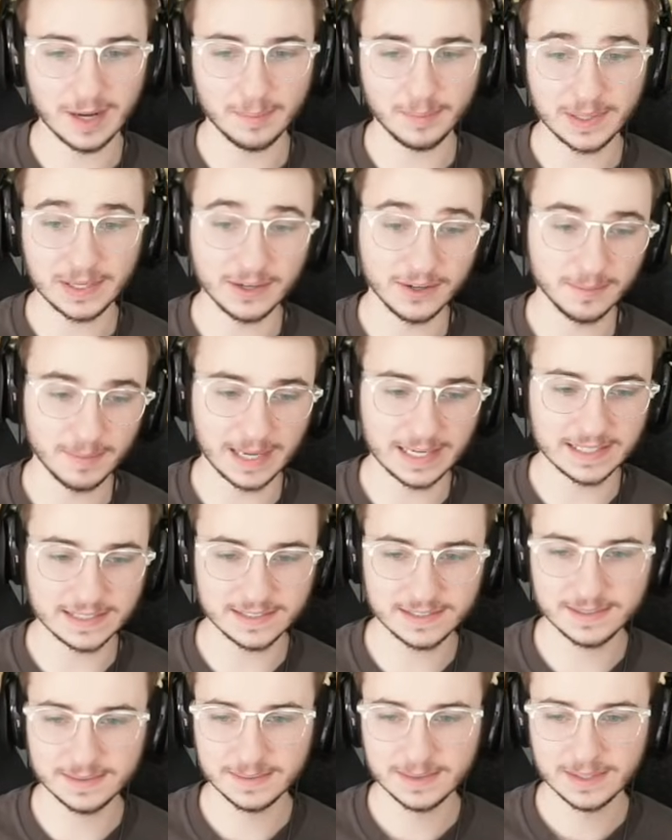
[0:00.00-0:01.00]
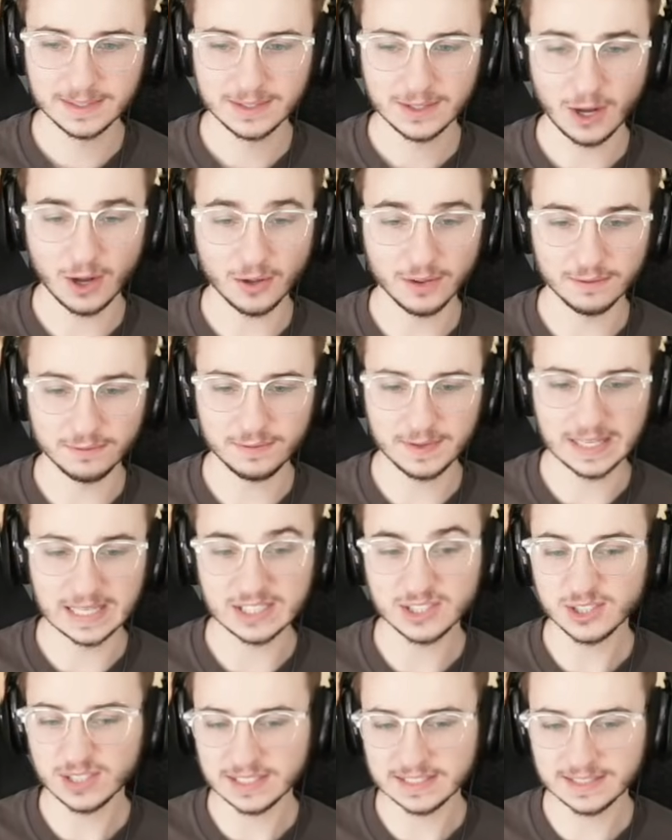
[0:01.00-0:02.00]
up here, minus all the
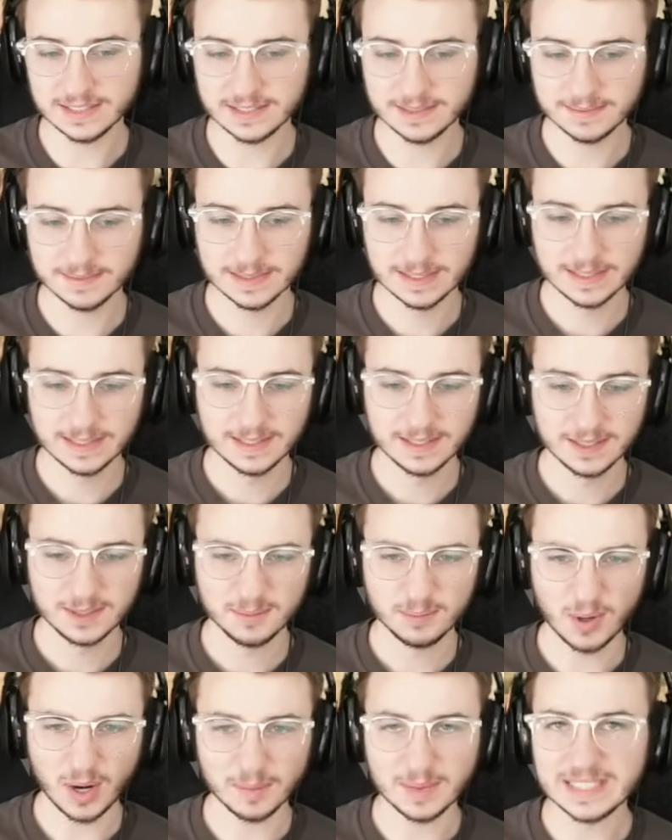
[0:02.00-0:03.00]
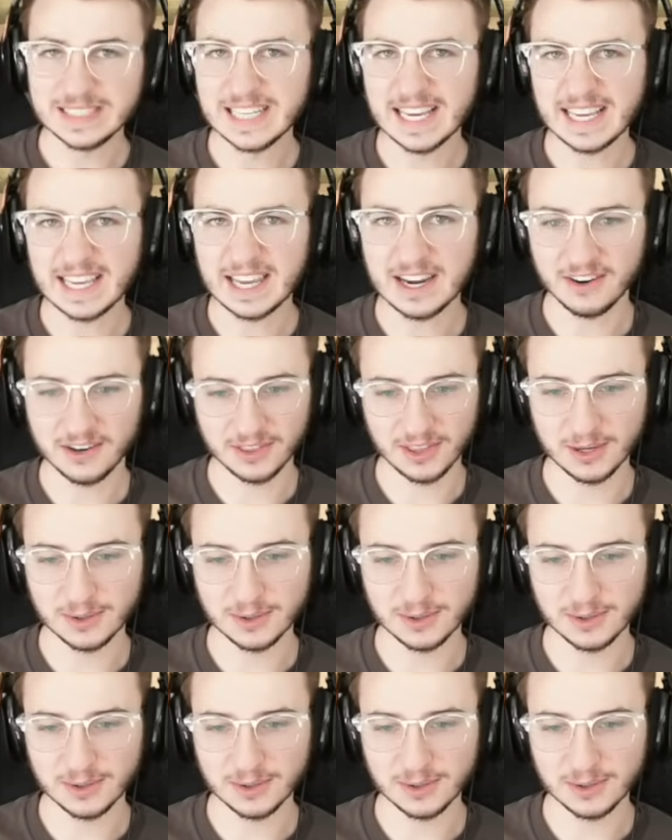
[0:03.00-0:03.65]
fish. Let's probably take care of